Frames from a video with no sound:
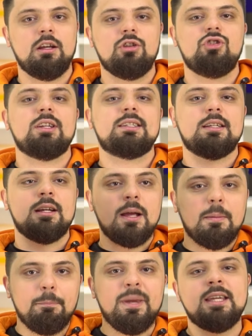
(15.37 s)
Just
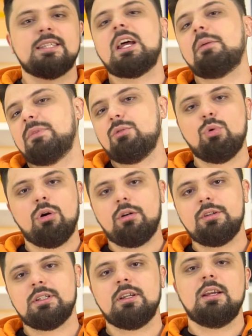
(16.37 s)
mix up the
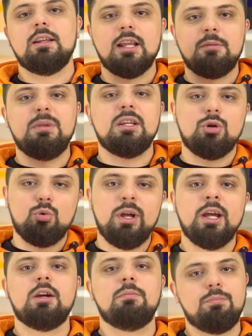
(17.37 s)
words that mean
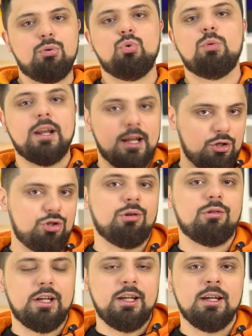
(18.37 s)
quick, proven and
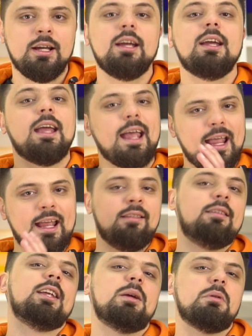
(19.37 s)
journey, add
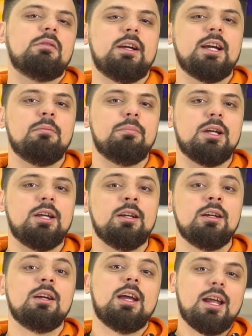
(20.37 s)
the name of the company,
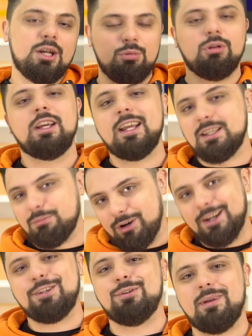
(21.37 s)
and you will get a
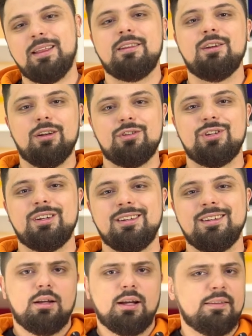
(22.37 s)
brand new methodology.
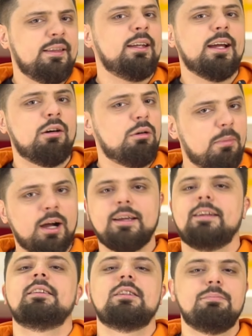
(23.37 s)
I think our
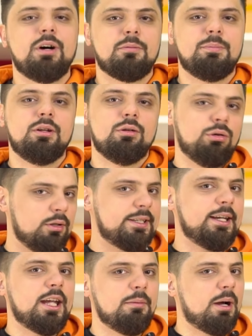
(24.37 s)
marketing department also
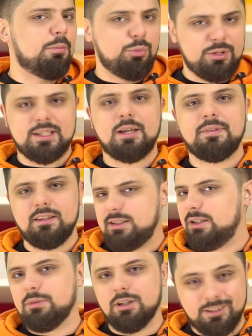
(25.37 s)
came up with something
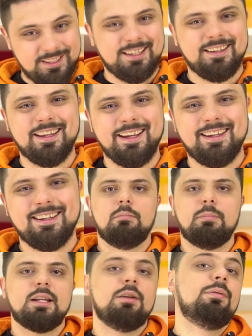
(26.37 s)
similar, didn't they?
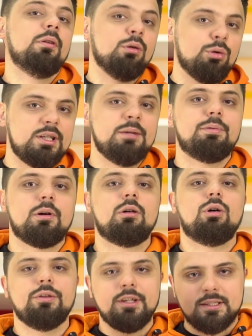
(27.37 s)
But if you look deeper
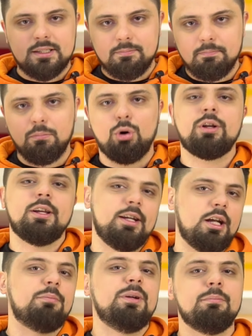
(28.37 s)
on these modern
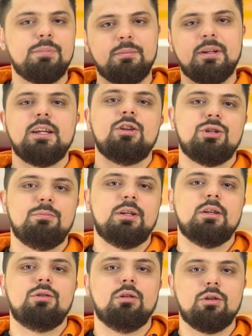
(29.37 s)
ERP implementation
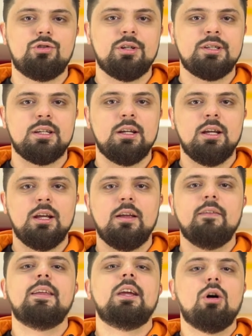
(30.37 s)
methodologies,
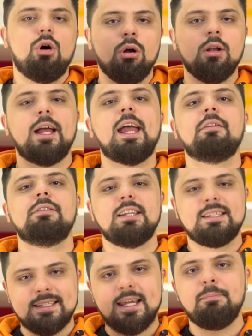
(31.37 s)
they all have the
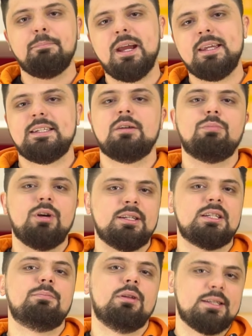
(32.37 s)
same basic
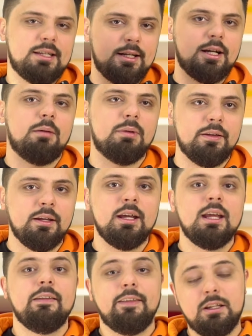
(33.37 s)
principles in common
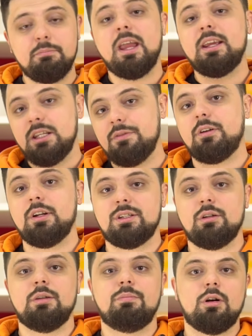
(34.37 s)
that make difference
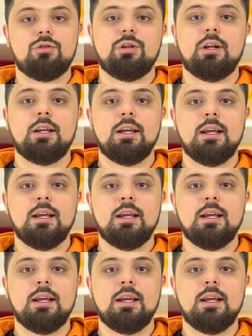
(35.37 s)
on the project.